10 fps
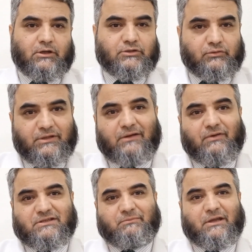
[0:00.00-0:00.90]
So that
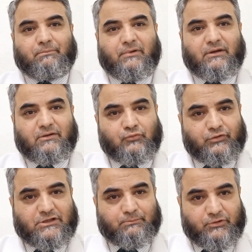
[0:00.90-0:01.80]
was my
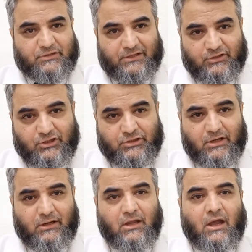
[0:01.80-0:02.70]
today's
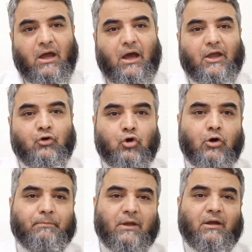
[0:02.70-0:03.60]
presentation. I
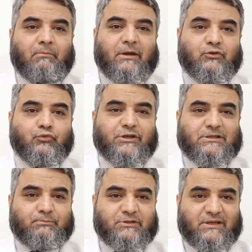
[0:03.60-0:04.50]
hope my
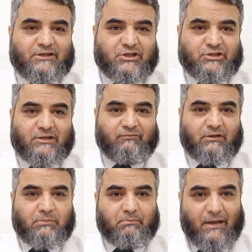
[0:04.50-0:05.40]
today's presentation
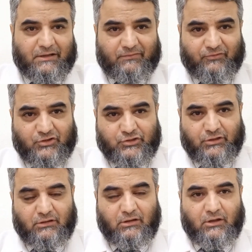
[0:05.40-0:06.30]
will be
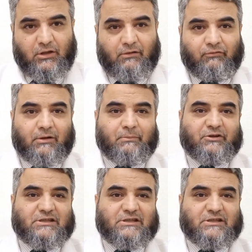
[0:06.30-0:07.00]
beneficial for my